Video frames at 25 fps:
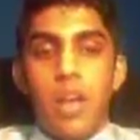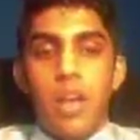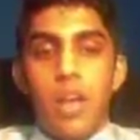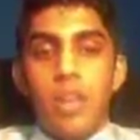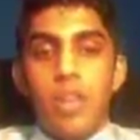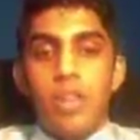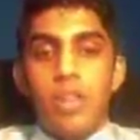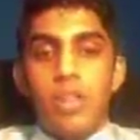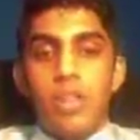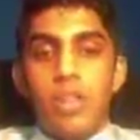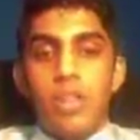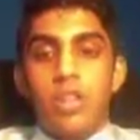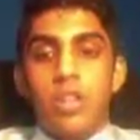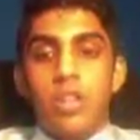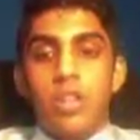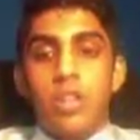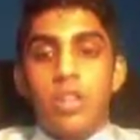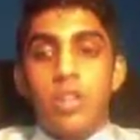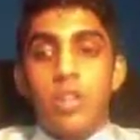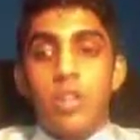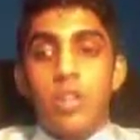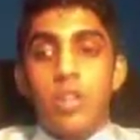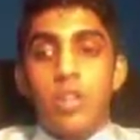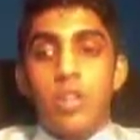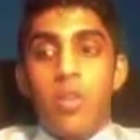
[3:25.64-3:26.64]

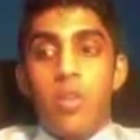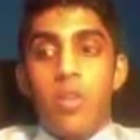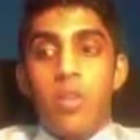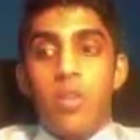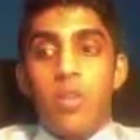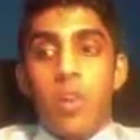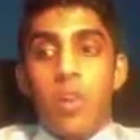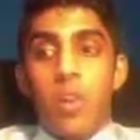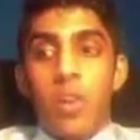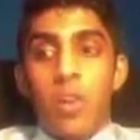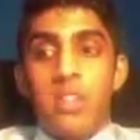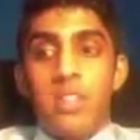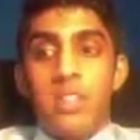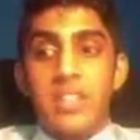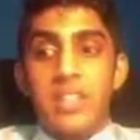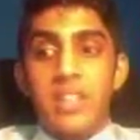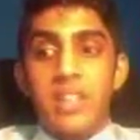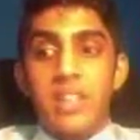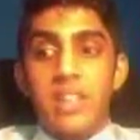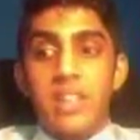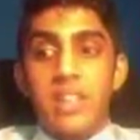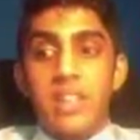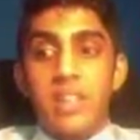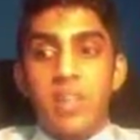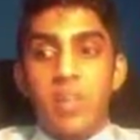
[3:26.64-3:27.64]
So what is
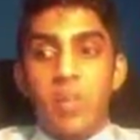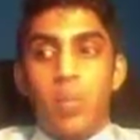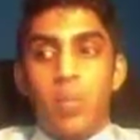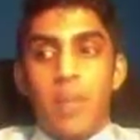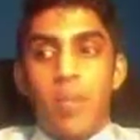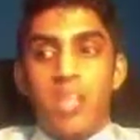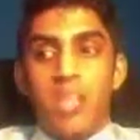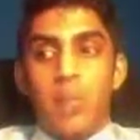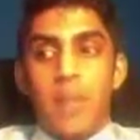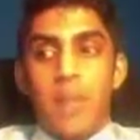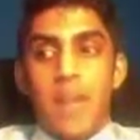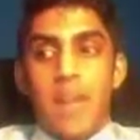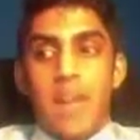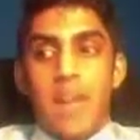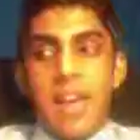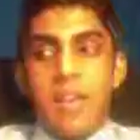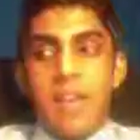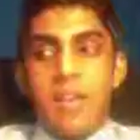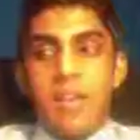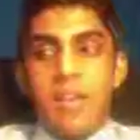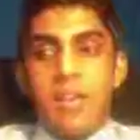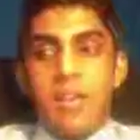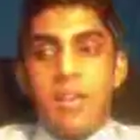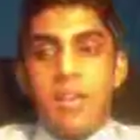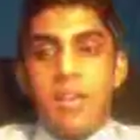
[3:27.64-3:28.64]
good and what is bad?
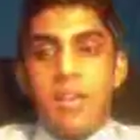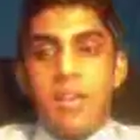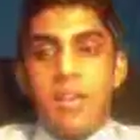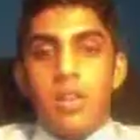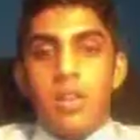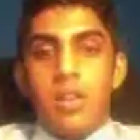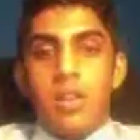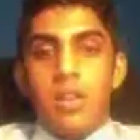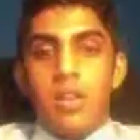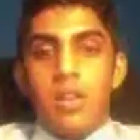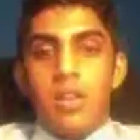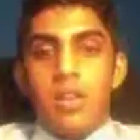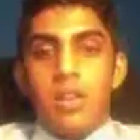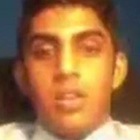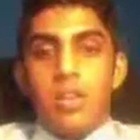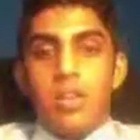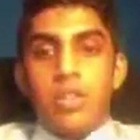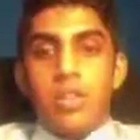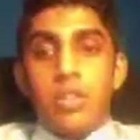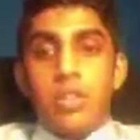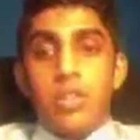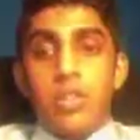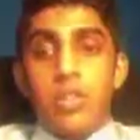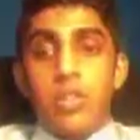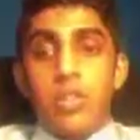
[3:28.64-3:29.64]

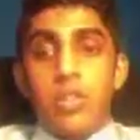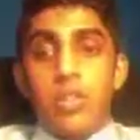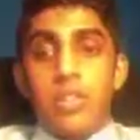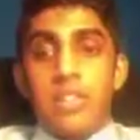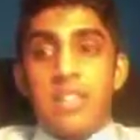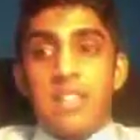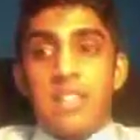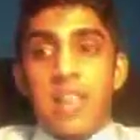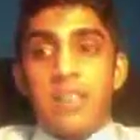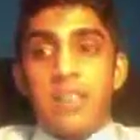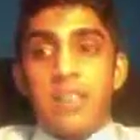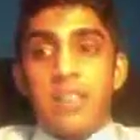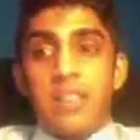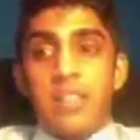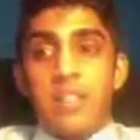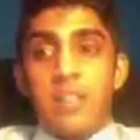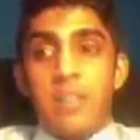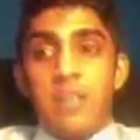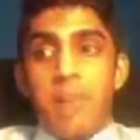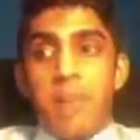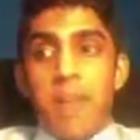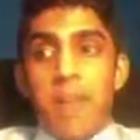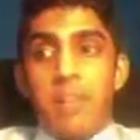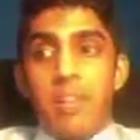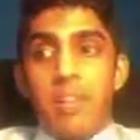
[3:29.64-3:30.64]
So, for example, the
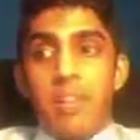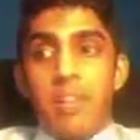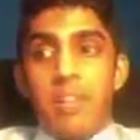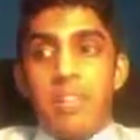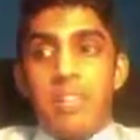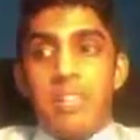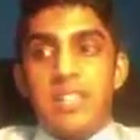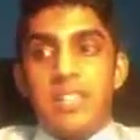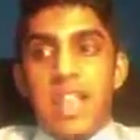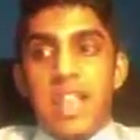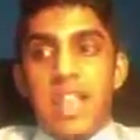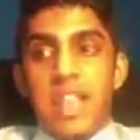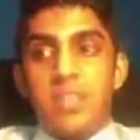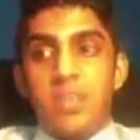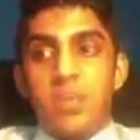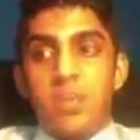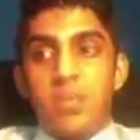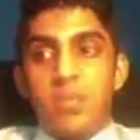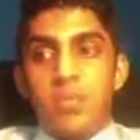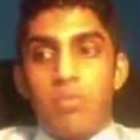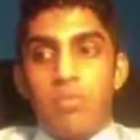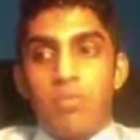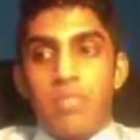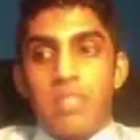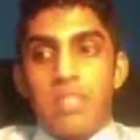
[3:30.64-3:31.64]
minorities case would
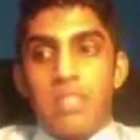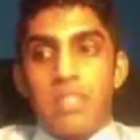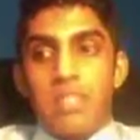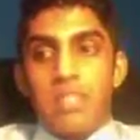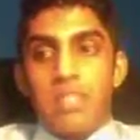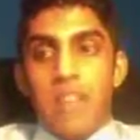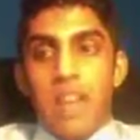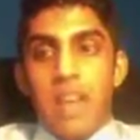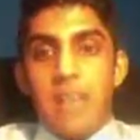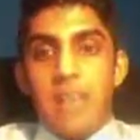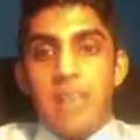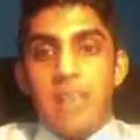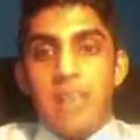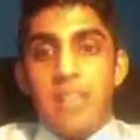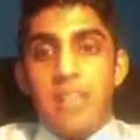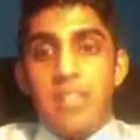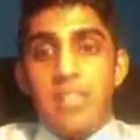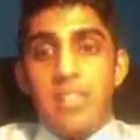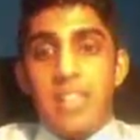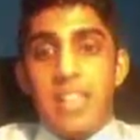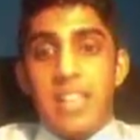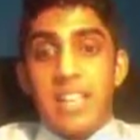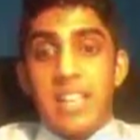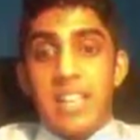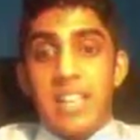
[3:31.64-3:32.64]
relate to that because
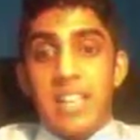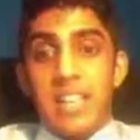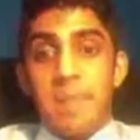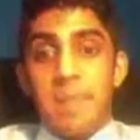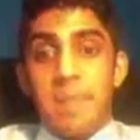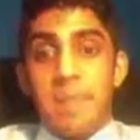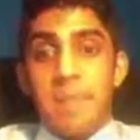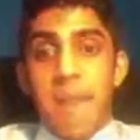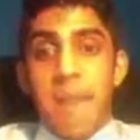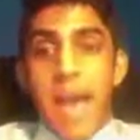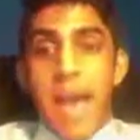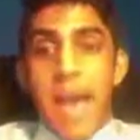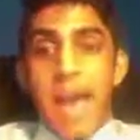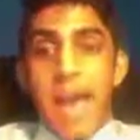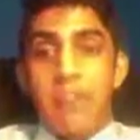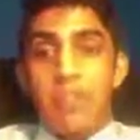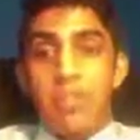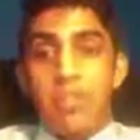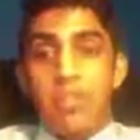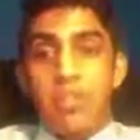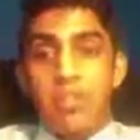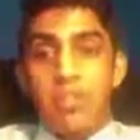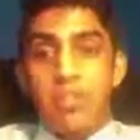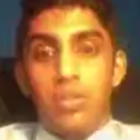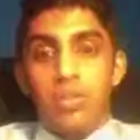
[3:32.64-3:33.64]
it is bad
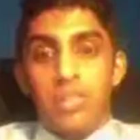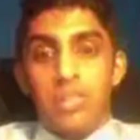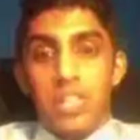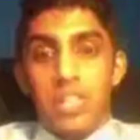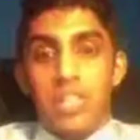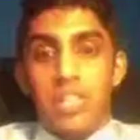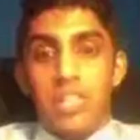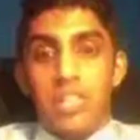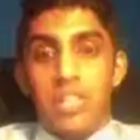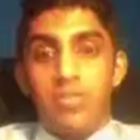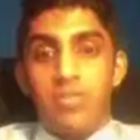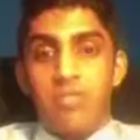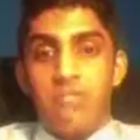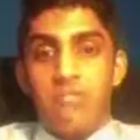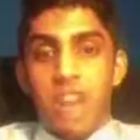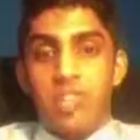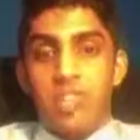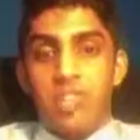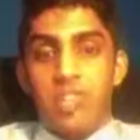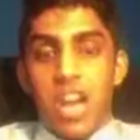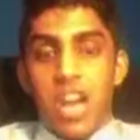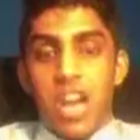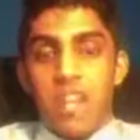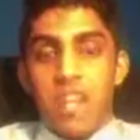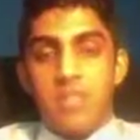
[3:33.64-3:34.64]
to
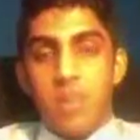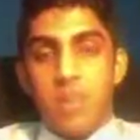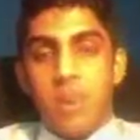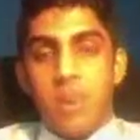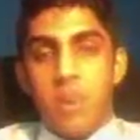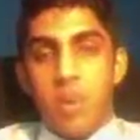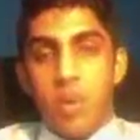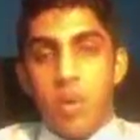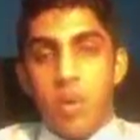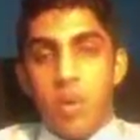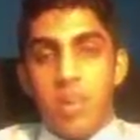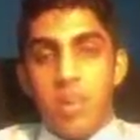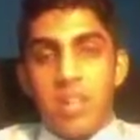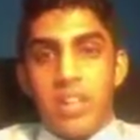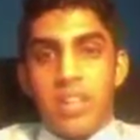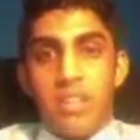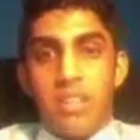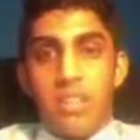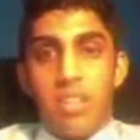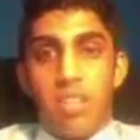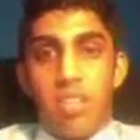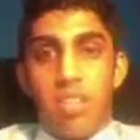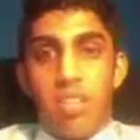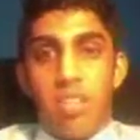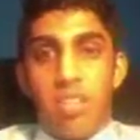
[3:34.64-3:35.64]
disenfranchise minorities.
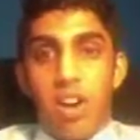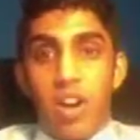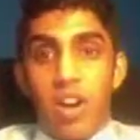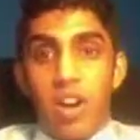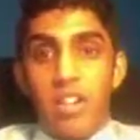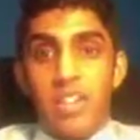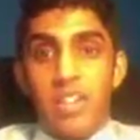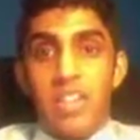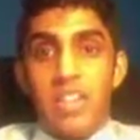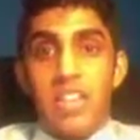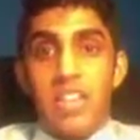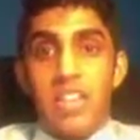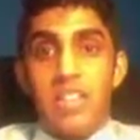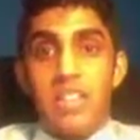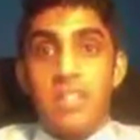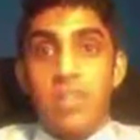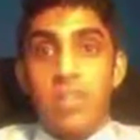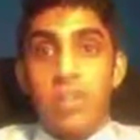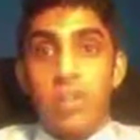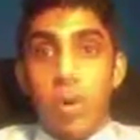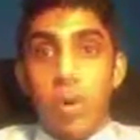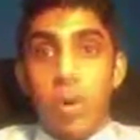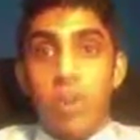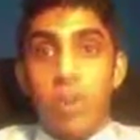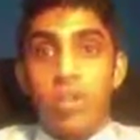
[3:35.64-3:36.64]
Thus, it is
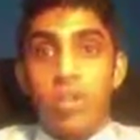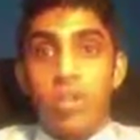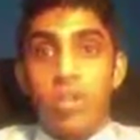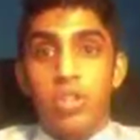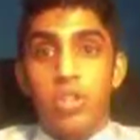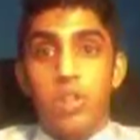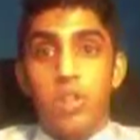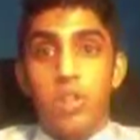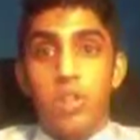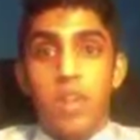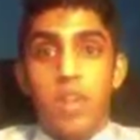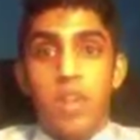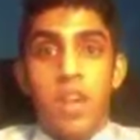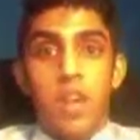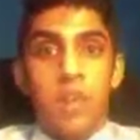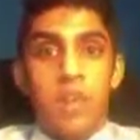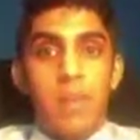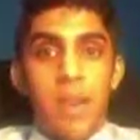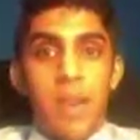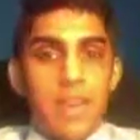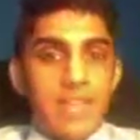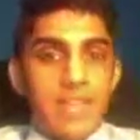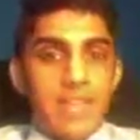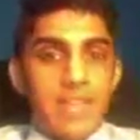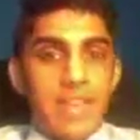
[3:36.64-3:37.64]
moral to
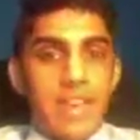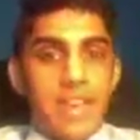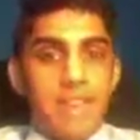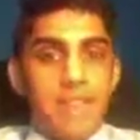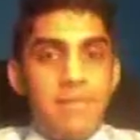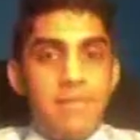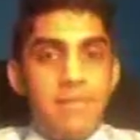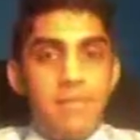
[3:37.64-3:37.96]
minimize that.